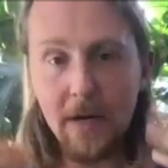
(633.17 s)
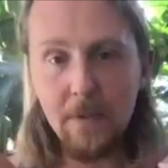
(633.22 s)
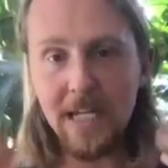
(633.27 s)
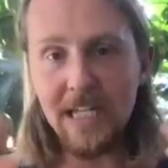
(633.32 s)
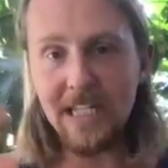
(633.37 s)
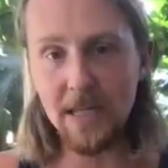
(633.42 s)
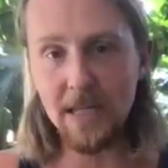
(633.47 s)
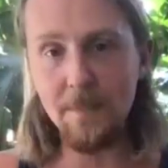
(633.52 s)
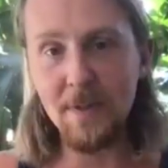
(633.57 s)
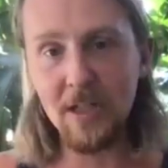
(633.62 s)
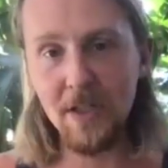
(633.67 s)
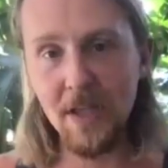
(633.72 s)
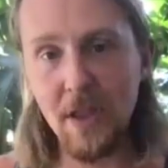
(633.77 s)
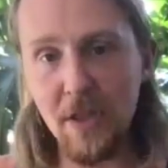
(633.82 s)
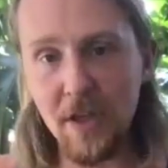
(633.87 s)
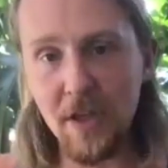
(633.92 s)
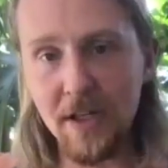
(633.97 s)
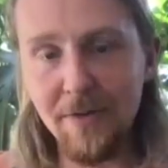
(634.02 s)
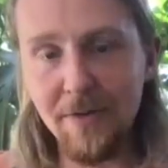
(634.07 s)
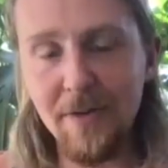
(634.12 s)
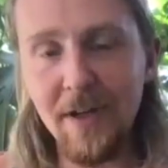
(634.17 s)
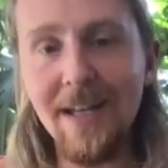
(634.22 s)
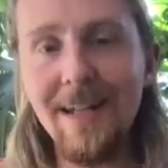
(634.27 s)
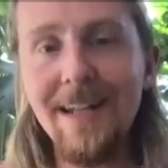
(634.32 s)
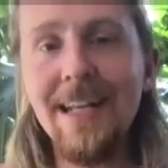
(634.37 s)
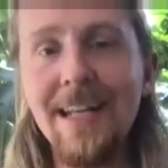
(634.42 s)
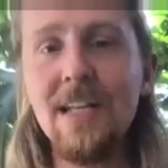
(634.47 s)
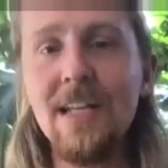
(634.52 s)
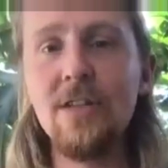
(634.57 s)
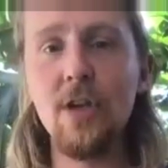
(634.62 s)
we typically think of it
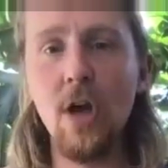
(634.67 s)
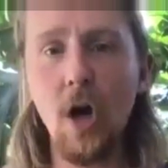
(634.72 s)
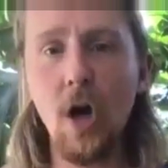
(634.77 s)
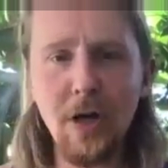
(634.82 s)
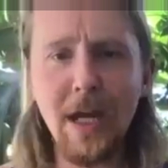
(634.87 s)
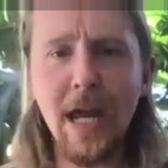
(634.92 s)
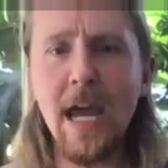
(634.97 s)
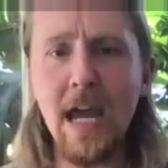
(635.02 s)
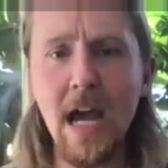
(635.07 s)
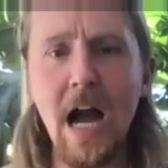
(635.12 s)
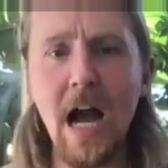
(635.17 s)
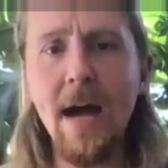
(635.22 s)
is, okay,